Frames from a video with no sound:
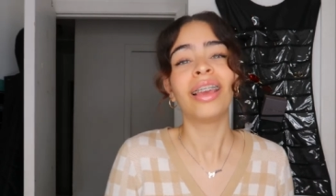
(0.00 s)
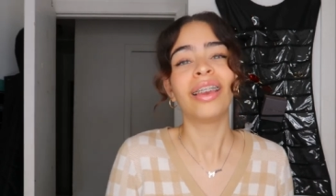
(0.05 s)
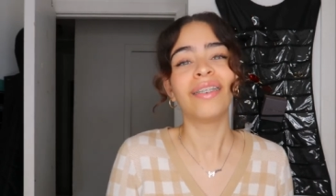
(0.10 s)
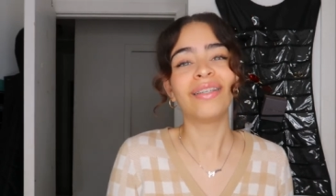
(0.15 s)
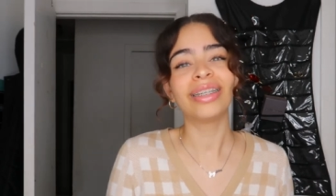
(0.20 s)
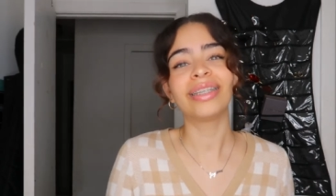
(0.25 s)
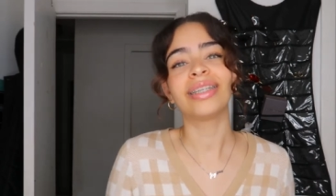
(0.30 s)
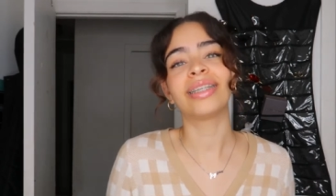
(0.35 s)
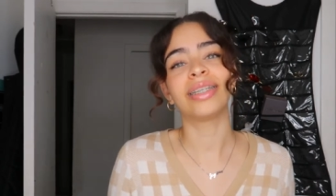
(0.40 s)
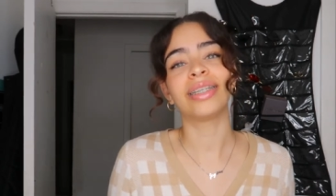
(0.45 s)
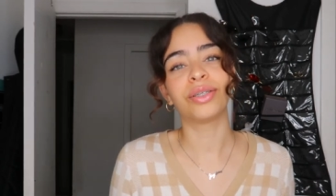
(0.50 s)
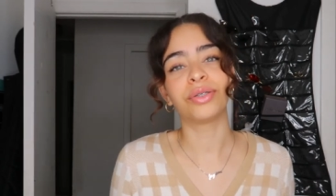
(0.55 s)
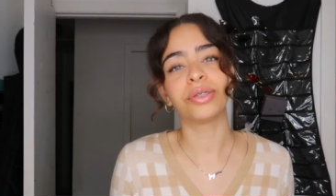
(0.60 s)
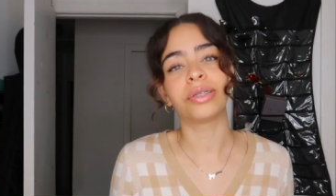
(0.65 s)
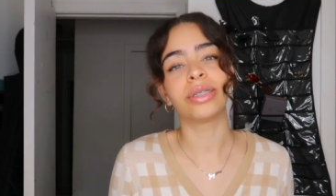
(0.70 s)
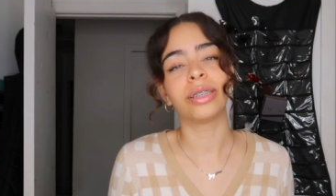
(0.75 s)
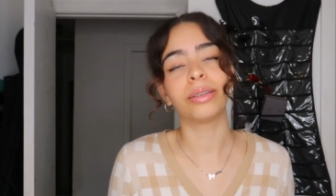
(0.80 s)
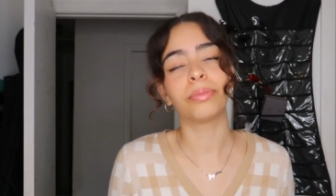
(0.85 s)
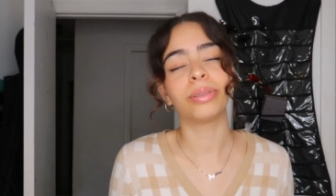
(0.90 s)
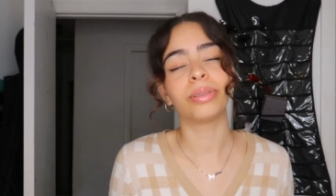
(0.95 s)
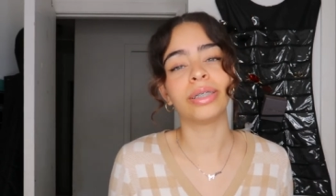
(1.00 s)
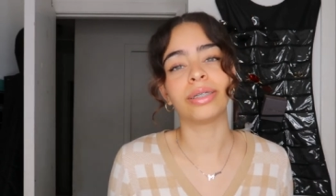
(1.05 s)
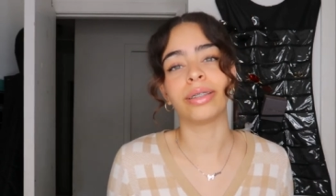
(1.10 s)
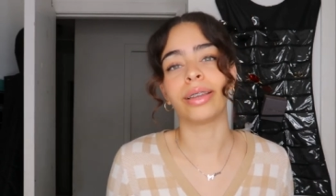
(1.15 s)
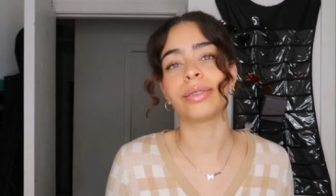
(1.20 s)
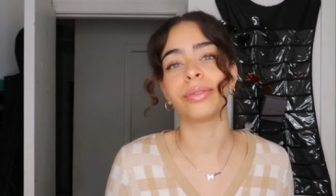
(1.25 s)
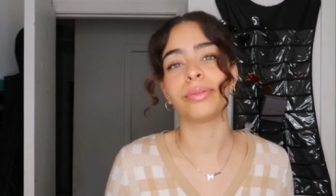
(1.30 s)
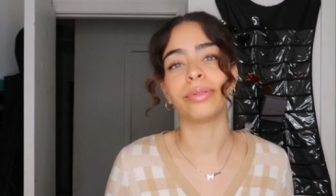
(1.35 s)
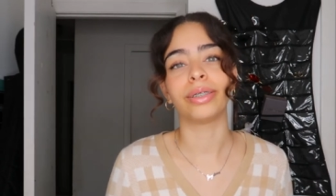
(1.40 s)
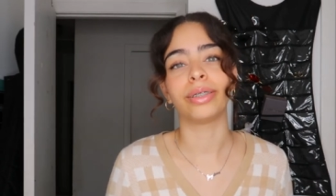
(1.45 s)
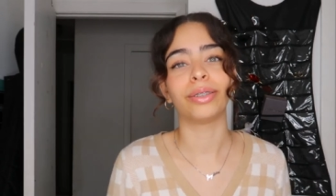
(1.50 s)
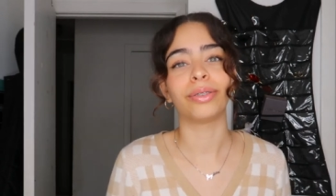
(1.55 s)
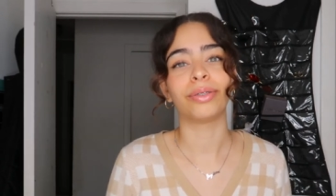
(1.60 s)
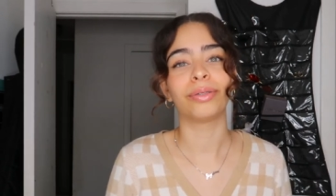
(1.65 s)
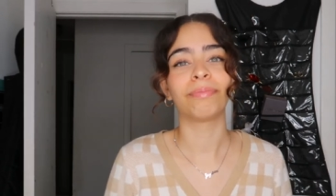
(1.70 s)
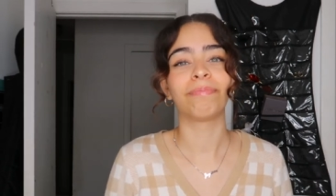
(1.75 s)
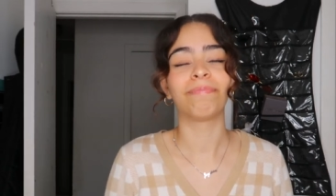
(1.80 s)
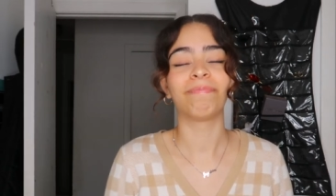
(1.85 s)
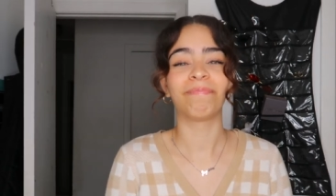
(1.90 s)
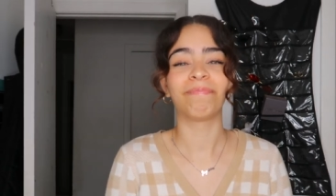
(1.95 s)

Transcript: If this is interesting, please like the video.